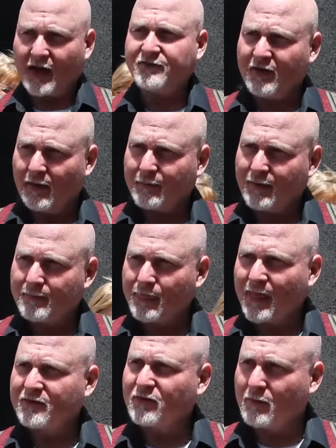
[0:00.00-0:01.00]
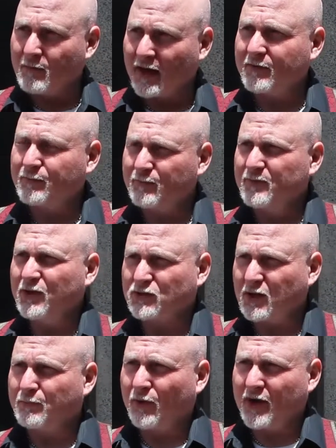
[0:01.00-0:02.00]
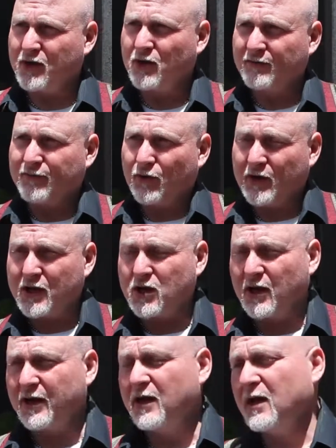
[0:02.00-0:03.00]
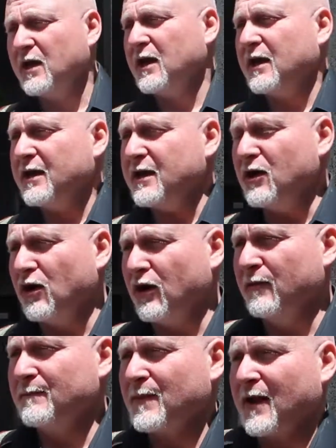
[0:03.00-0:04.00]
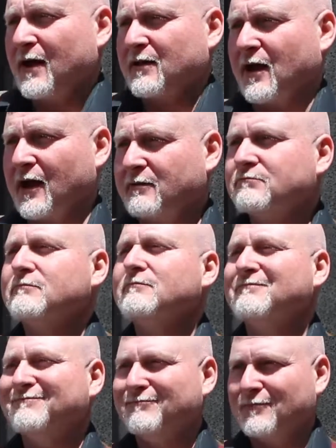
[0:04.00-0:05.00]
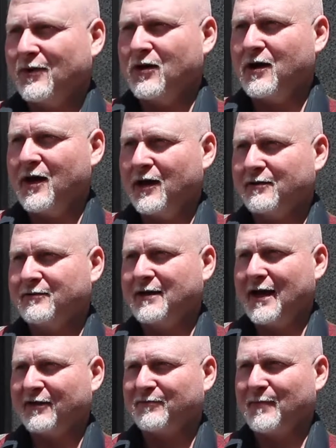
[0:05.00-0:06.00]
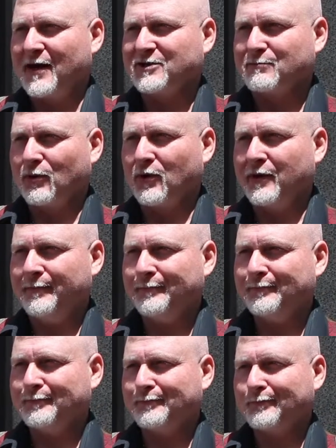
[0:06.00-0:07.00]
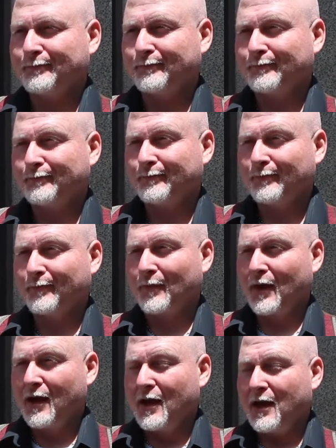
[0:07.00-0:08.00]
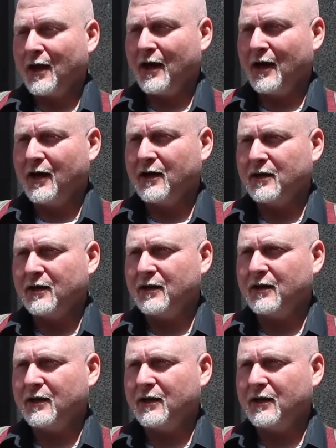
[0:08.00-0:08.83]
I tip. So the money's usually pretty good if you're any good. Here, they're like, go ahead, dance, magic boy. And